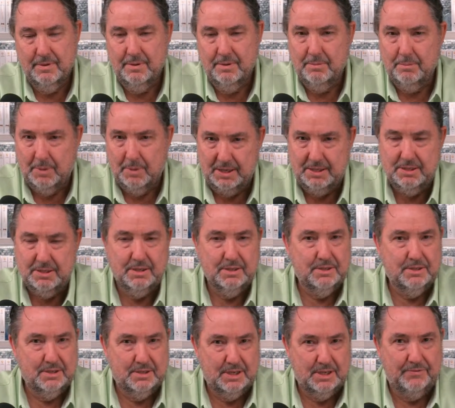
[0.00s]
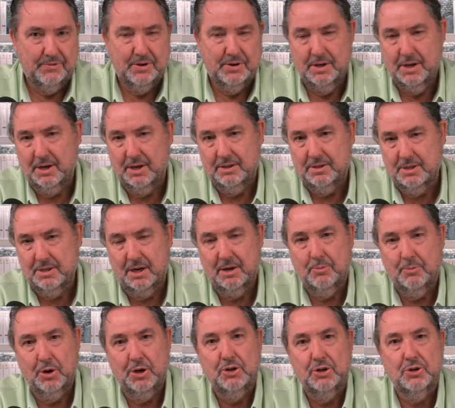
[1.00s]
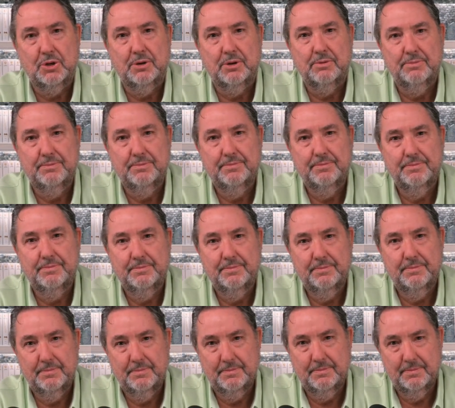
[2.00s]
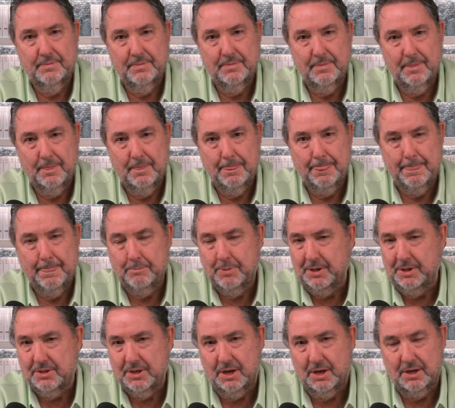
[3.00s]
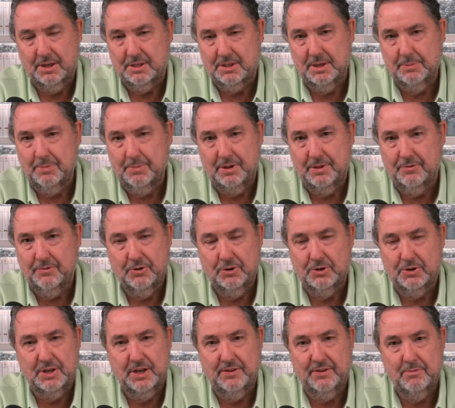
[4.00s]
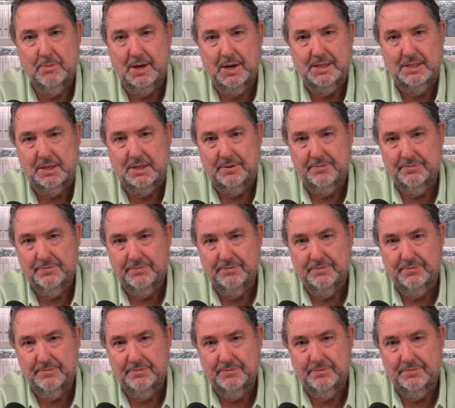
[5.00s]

Matzah is the 7-day celebration. Pesach is simply the first day of Matzah.